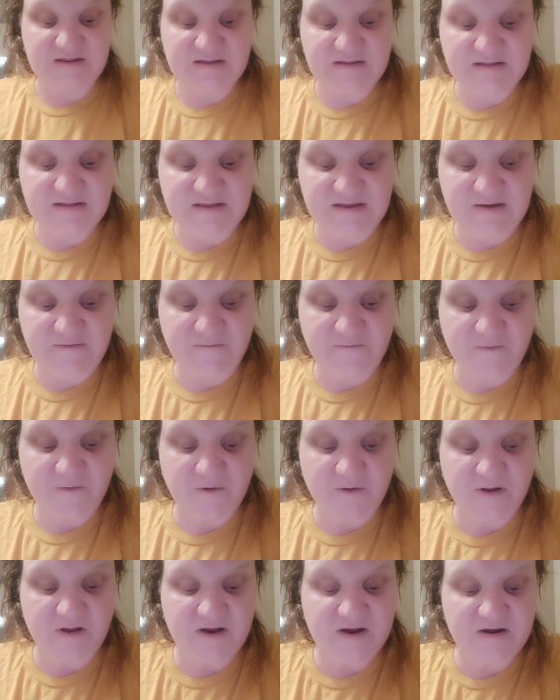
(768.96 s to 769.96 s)
The
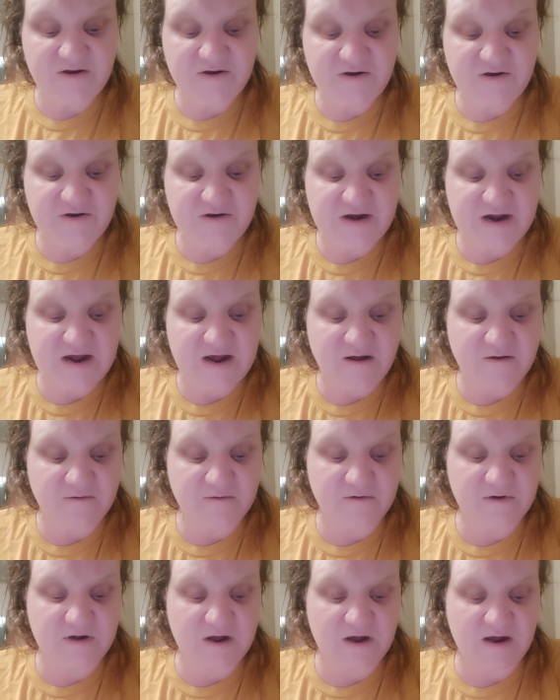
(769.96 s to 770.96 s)
foolish shall
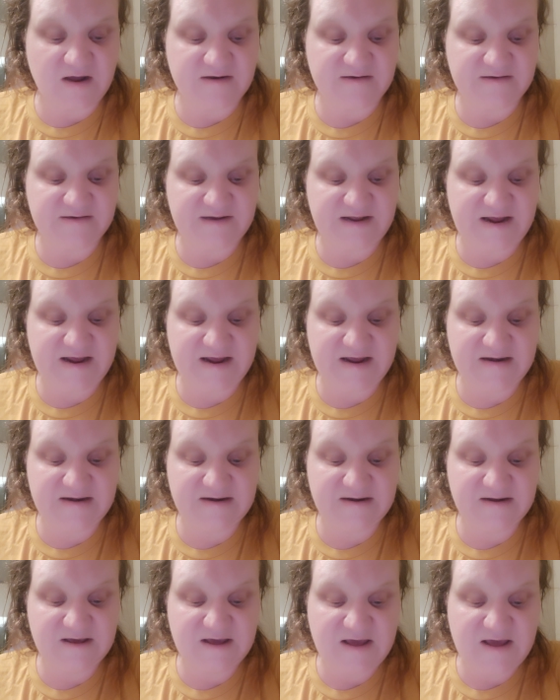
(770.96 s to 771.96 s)
not
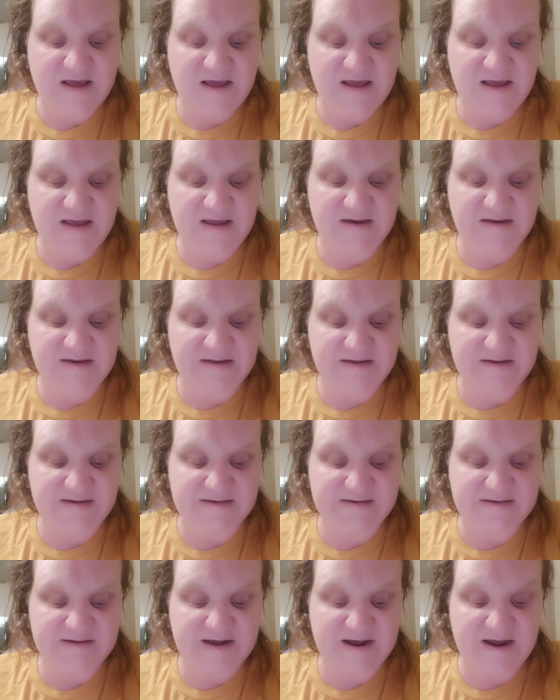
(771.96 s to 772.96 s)
stand in the
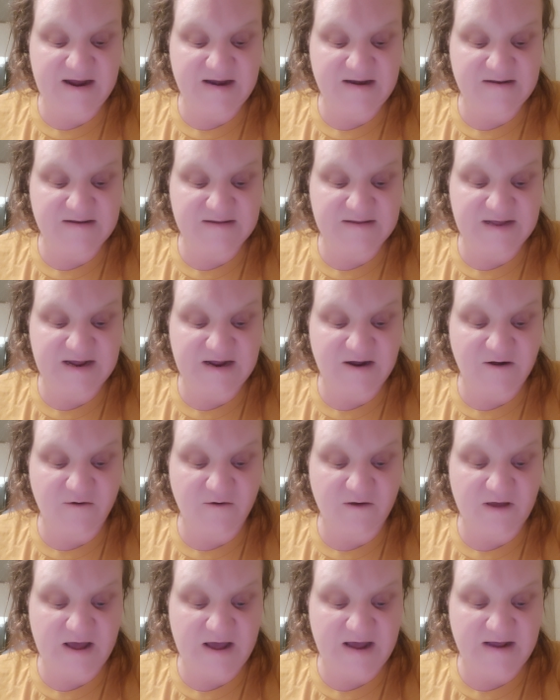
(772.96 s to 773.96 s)
sight thou
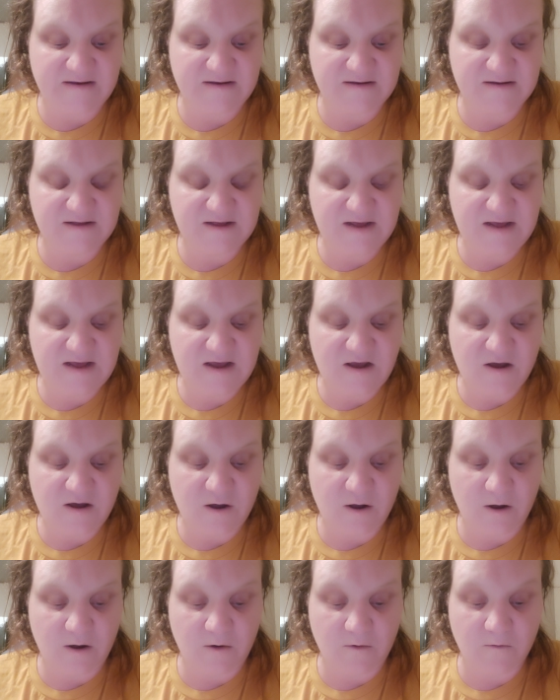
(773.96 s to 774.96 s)
hast
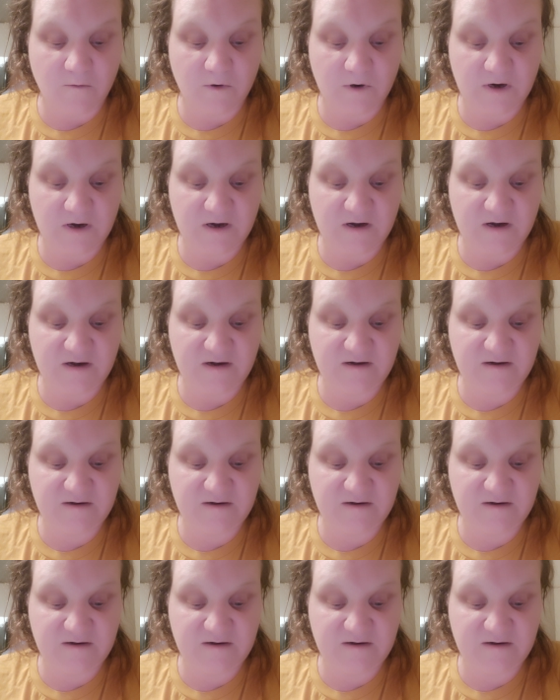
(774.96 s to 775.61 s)
all work,